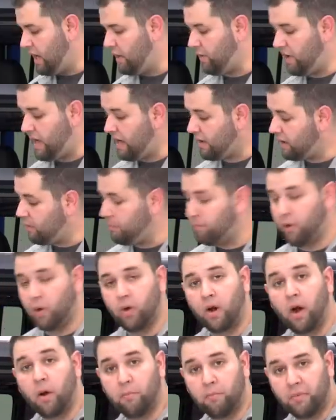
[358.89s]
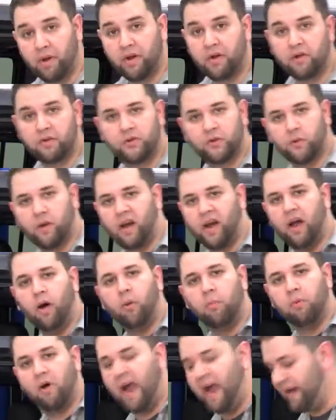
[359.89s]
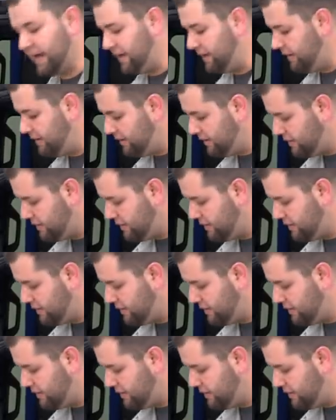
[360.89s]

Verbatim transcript: And we're now gonna bolt our mirror to our L bracket.